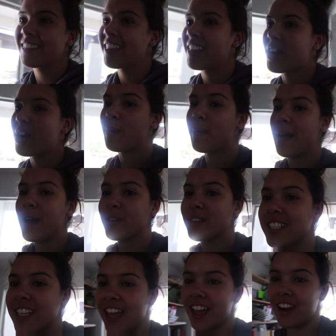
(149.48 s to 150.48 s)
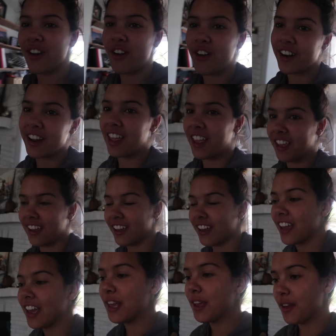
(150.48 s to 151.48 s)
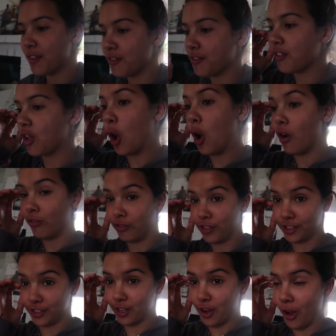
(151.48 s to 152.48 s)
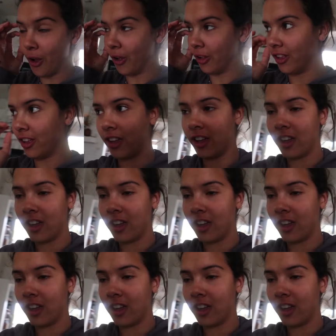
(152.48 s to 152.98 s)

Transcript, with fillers: They're about to get on a conference call